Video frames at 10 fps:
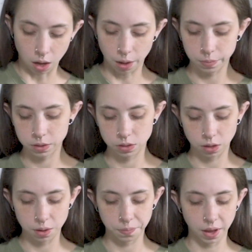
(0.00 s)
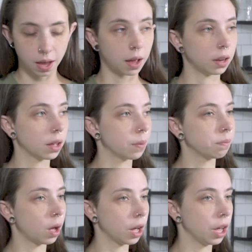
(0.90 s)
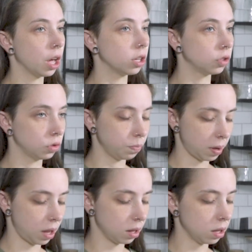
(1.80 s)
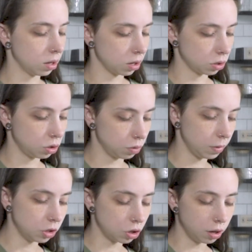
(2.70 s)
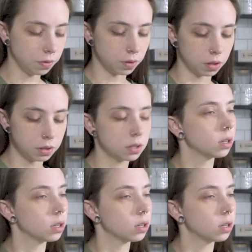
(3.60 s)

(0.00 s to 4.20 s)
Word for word: I'm gonna start by adding my packet to my jar first.